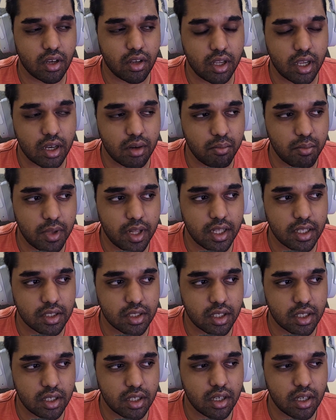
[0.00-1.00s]
you'll get billions
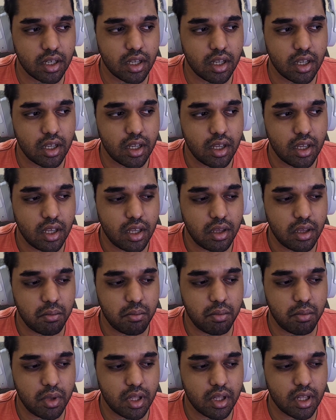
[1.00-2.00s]
and
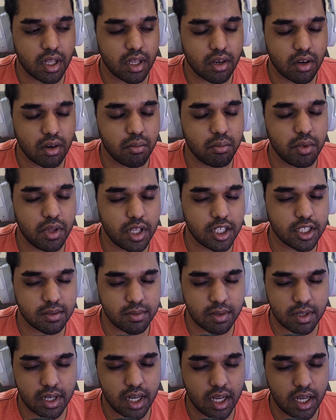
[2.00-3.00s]
like not billions
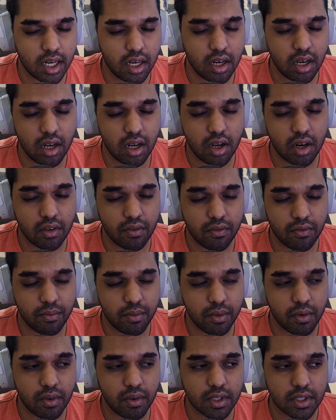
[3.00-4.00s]
but like a lot of
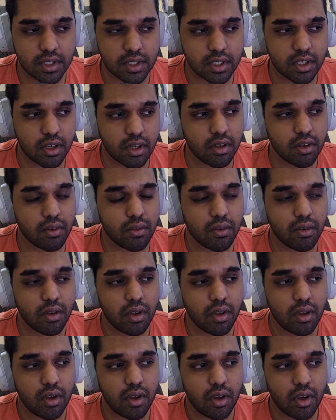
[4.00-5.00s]
tweets. So
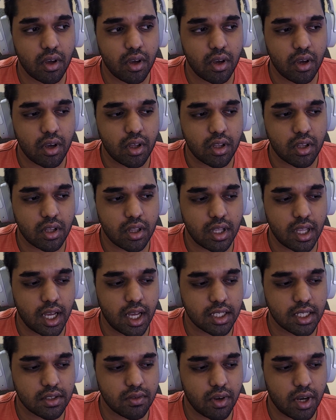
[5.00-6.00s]

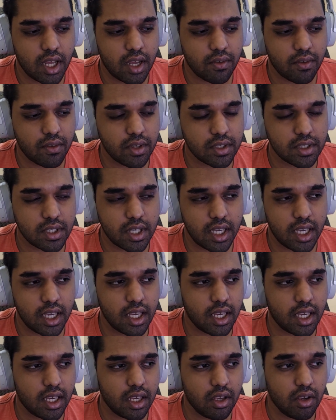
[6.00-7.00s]
that's what I have to
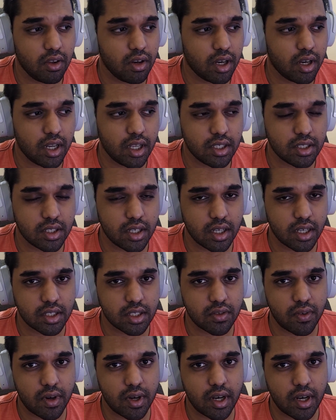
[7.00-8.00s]
say. Unity
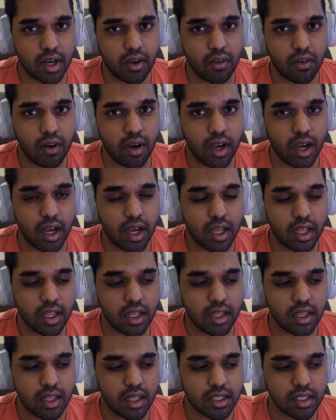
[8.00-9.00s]
sucks right now,
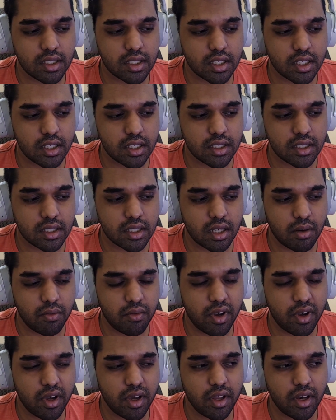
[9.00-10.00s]
and this is a
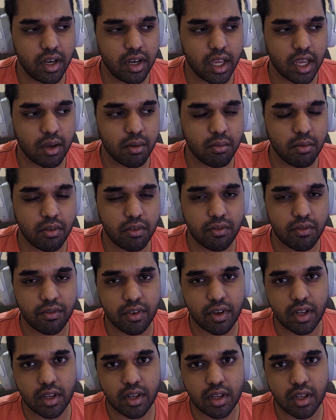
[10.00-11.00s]
very dick move
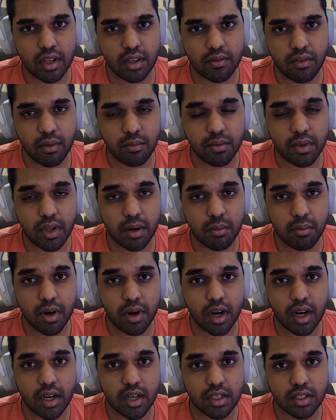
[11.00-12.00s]
in from their
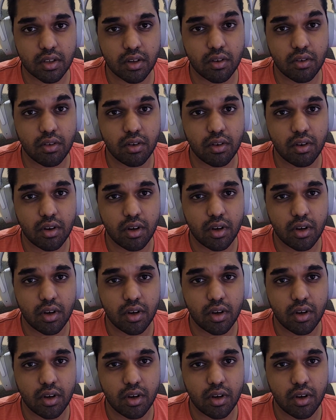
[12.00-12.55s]
part. So